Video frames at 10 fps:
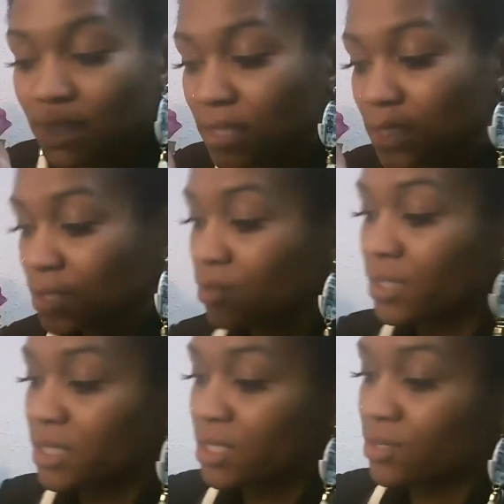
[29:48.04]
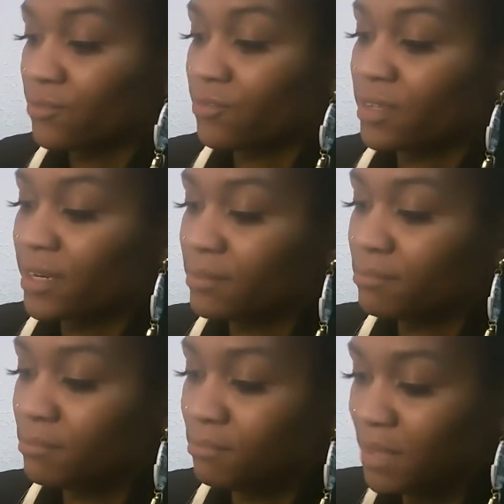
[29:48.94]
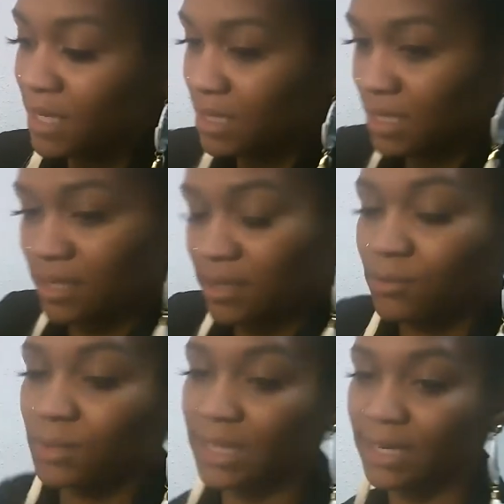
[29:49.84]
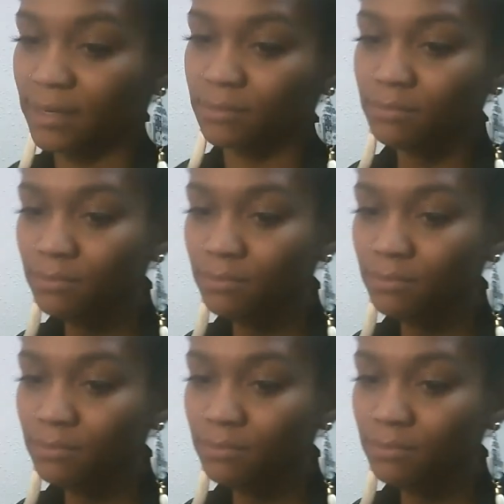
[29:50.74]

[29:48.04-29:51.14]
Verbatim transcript: this is a great stone for that. Meditating with that.